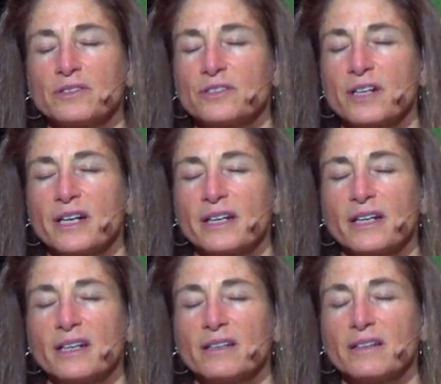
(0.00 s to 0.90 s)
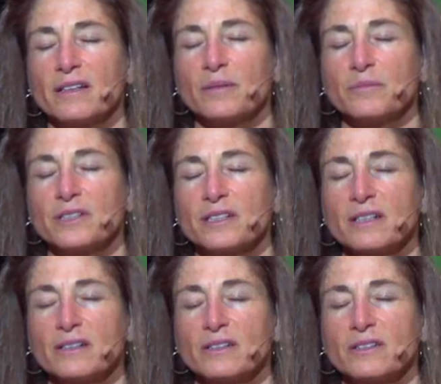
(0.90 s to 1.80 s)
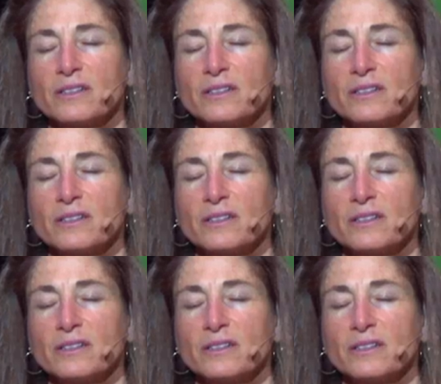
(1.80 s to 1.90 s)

to track anything in particular,